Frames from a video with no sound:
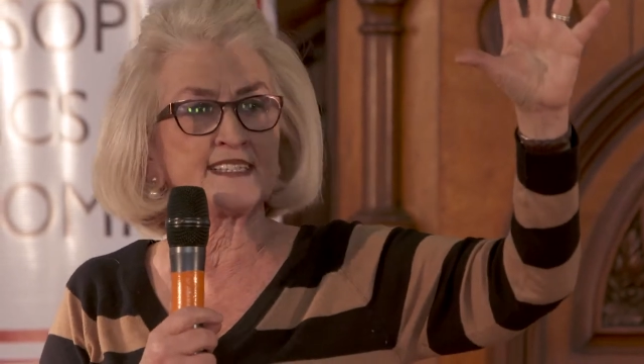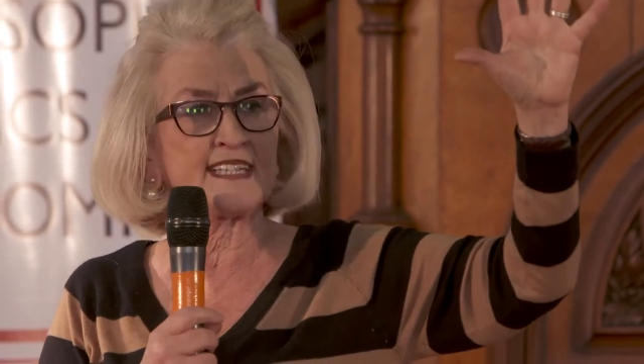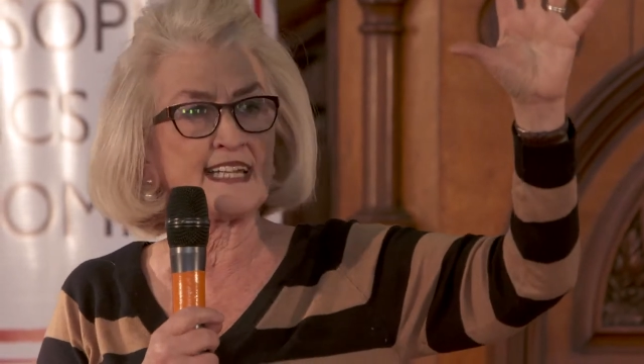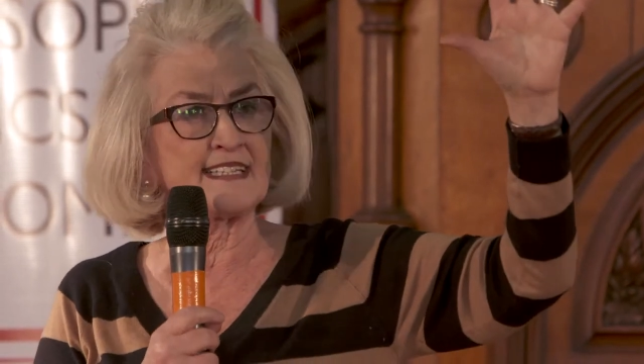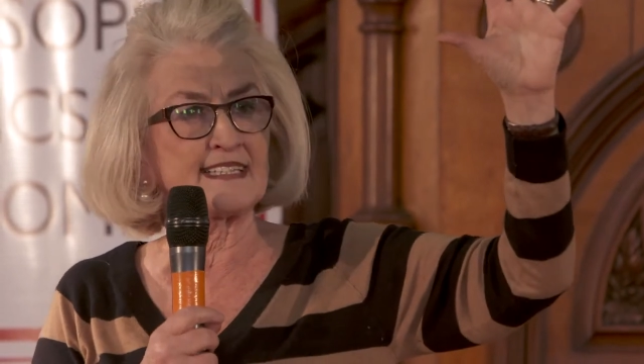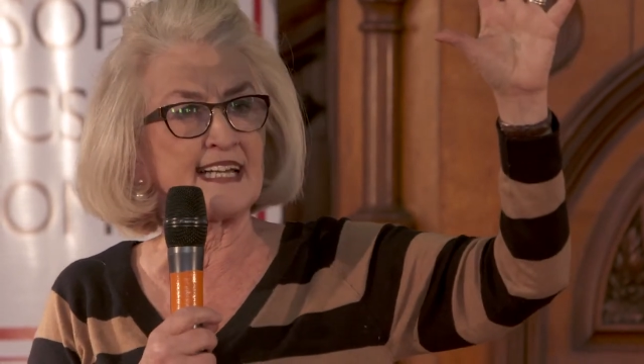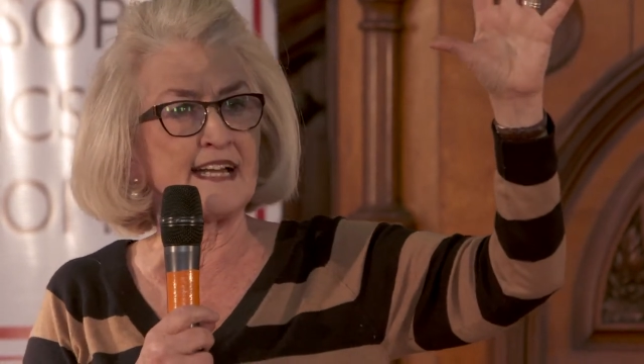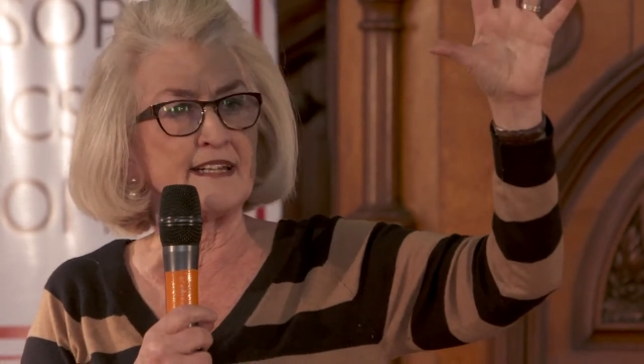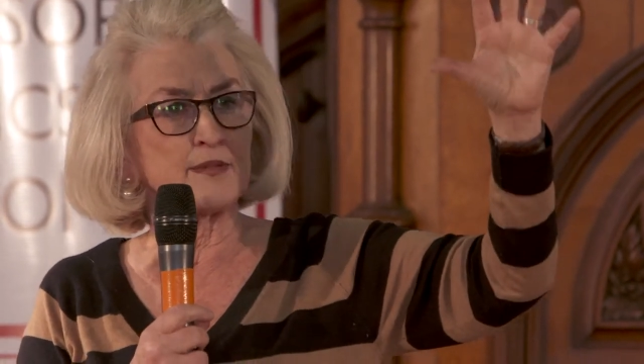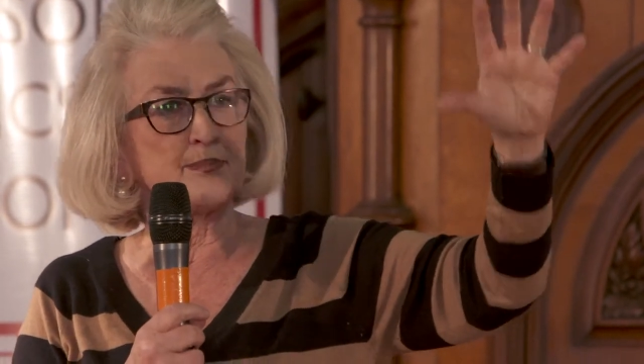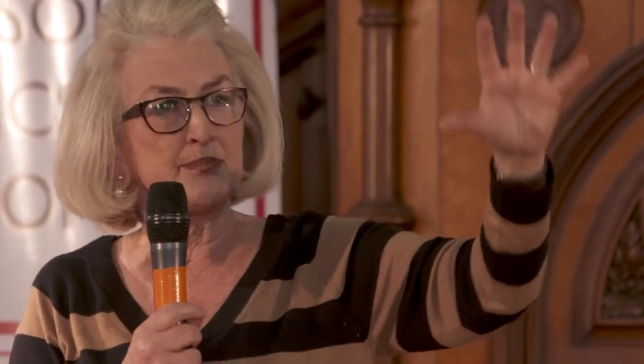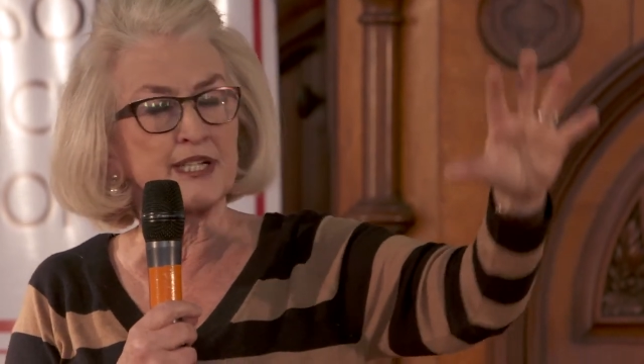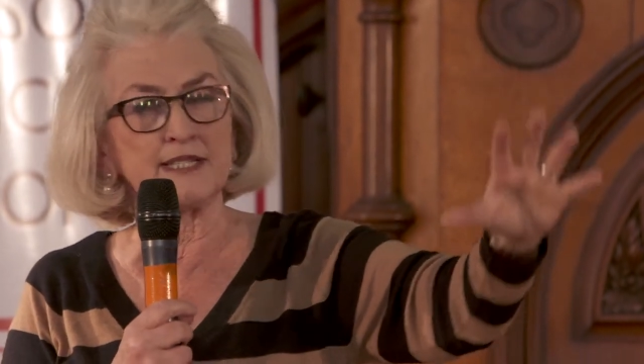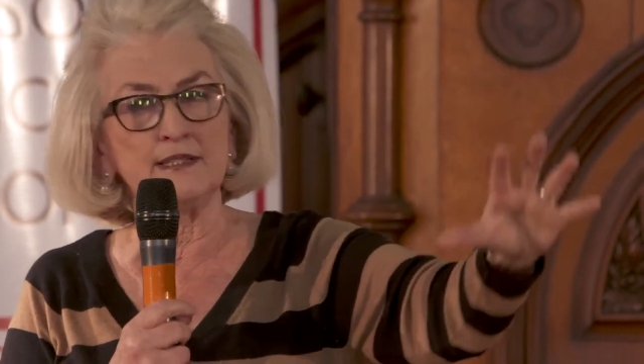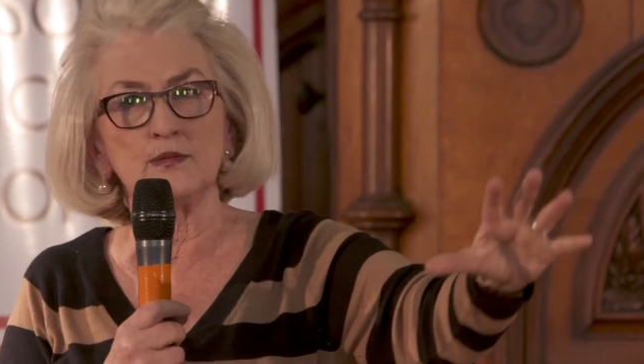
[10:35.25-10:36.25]
sat down at
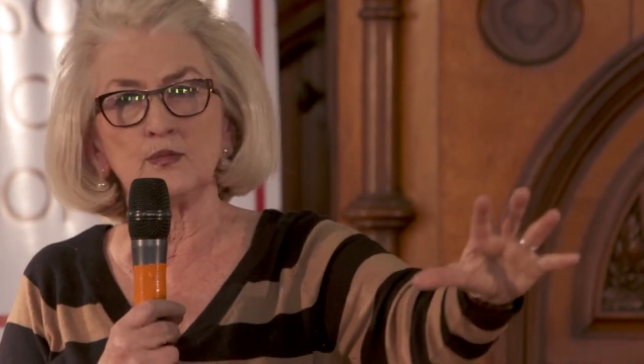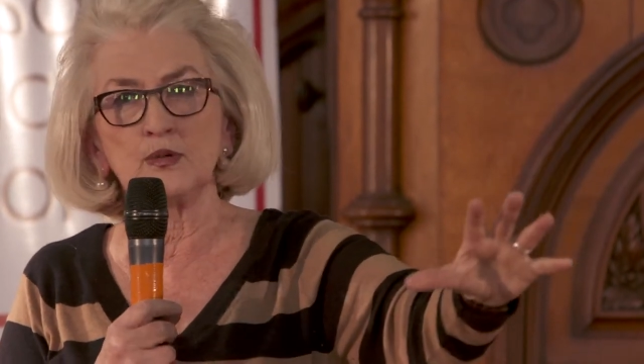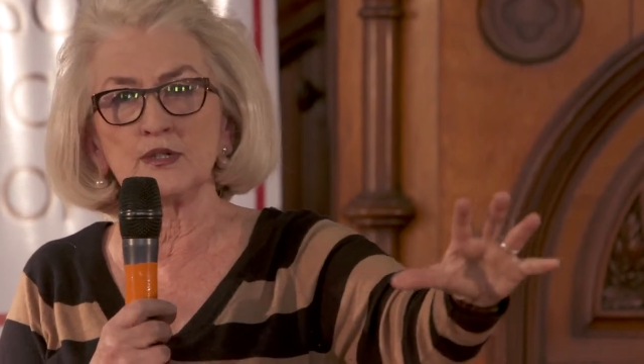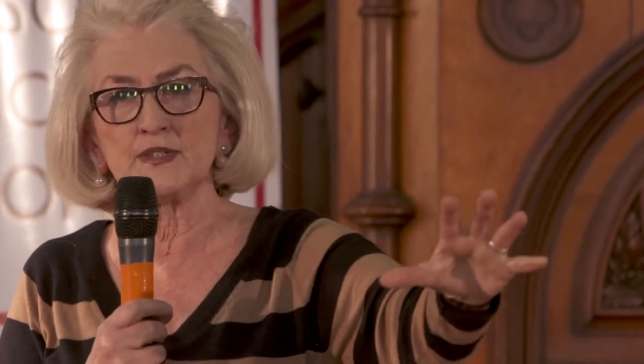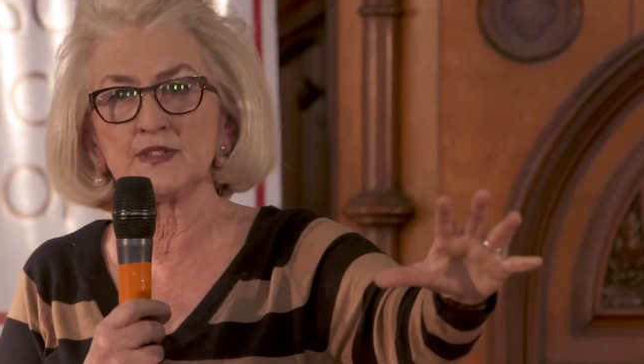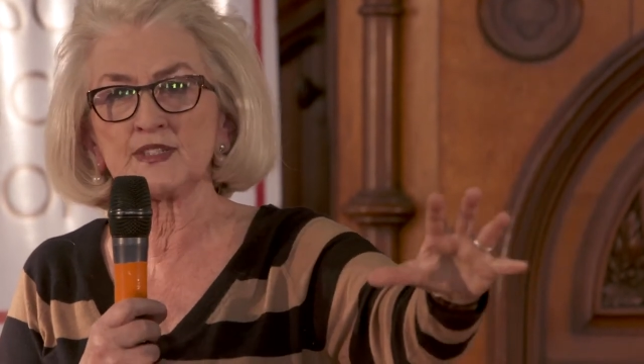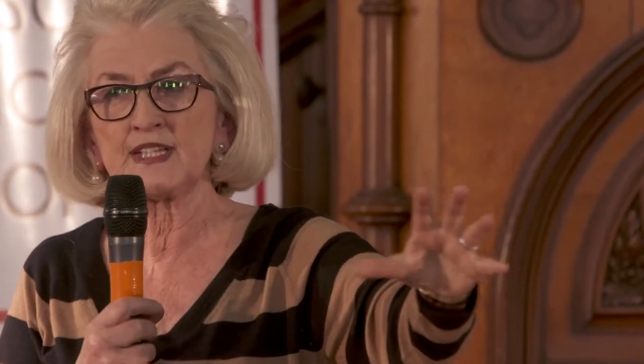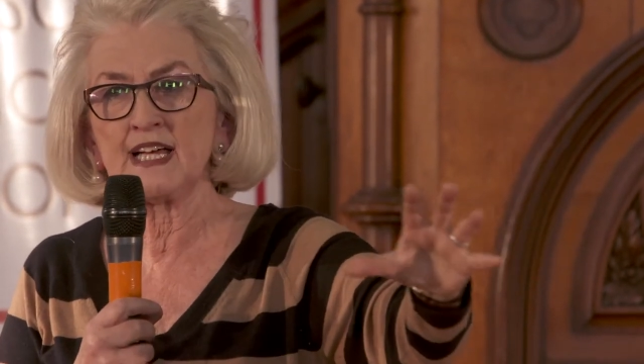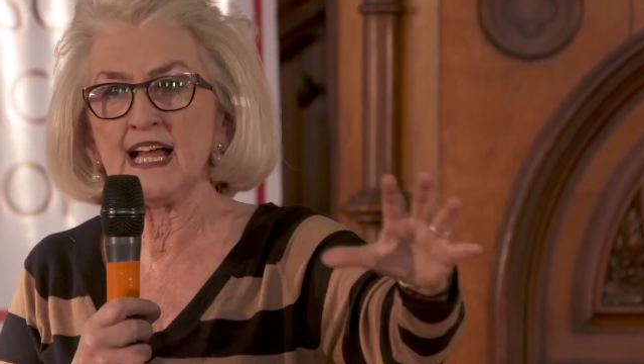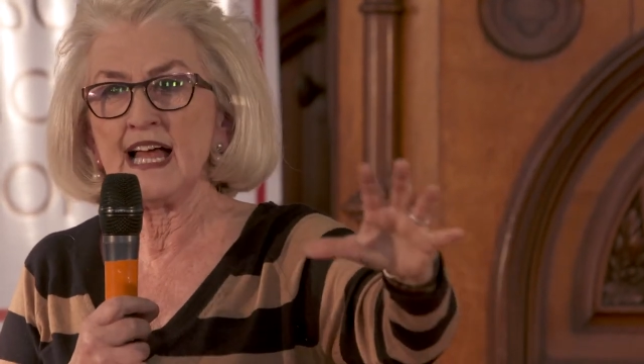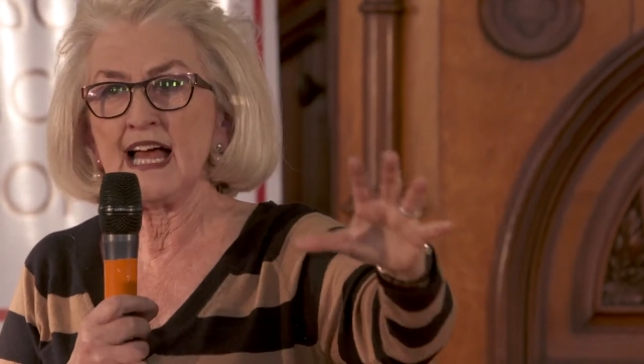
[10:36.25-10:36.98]
Bretton Woods,